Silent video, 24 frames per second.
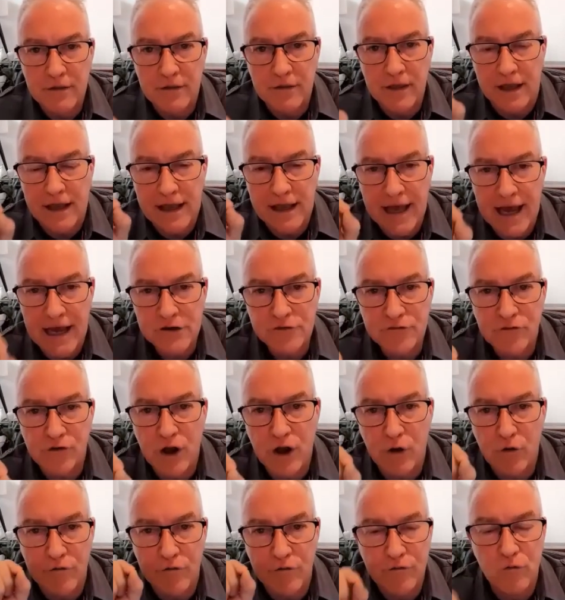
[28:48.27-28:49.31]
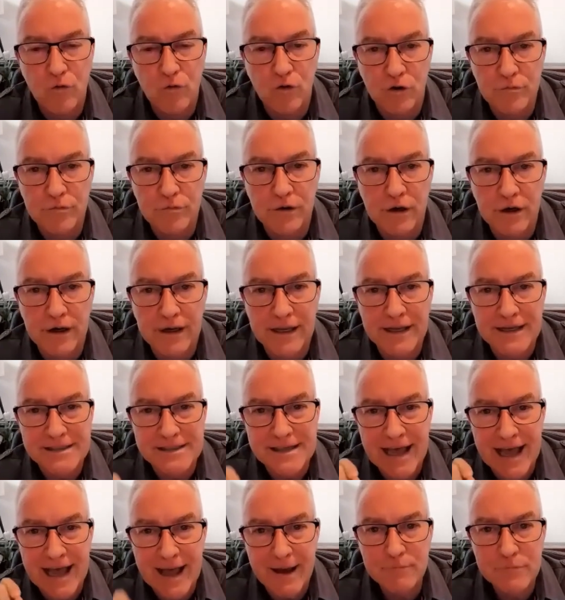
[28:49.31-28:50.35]
the cash flow affordability
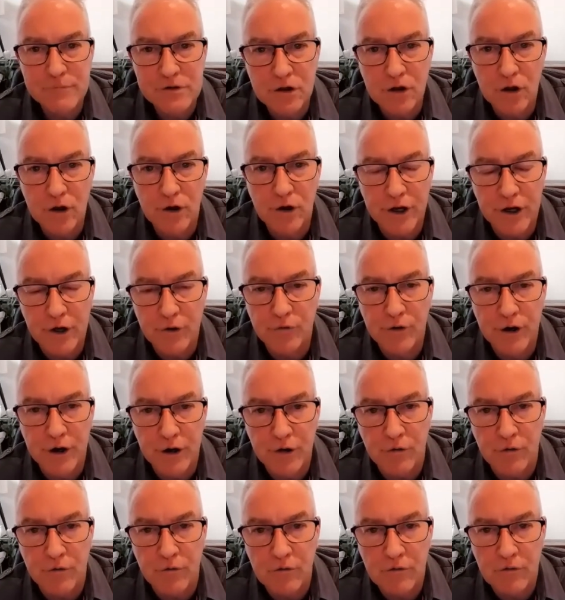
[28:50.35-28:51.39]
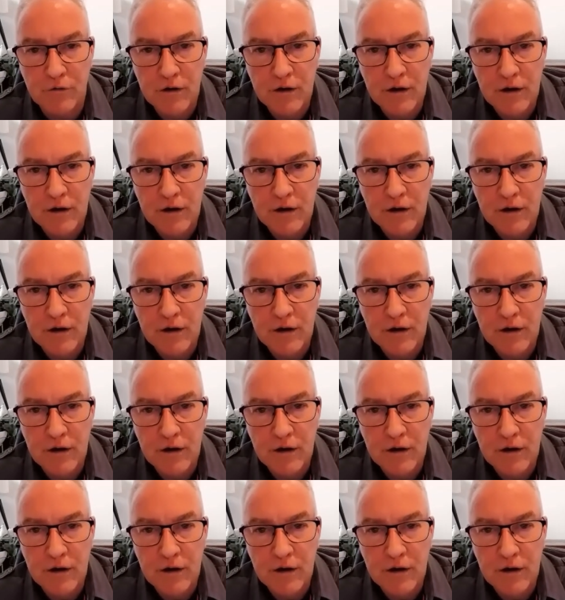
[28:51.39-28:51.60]
is absolutely critical.